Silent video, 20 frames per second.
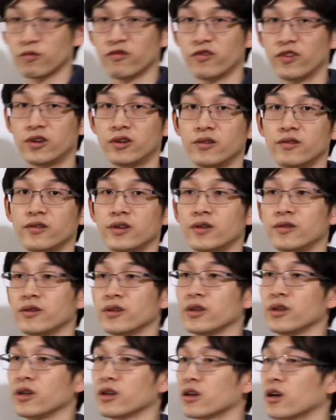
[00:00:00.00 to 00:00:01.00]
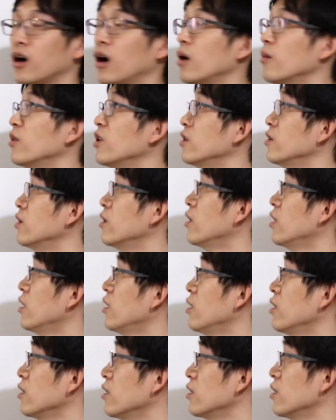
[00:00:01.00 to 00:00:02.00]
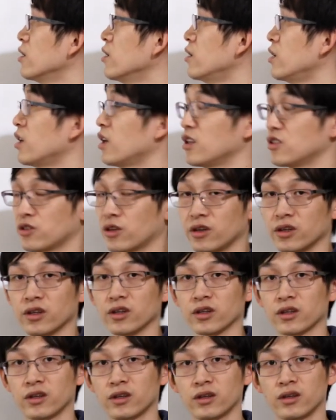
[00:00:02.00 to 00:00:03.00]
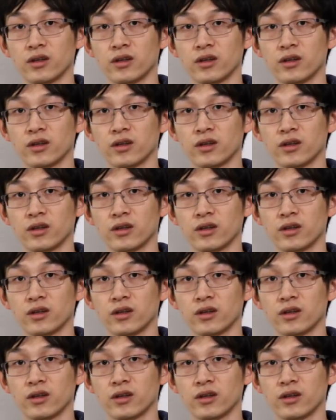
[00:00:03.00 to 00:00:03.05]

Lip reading: very, very common in electronic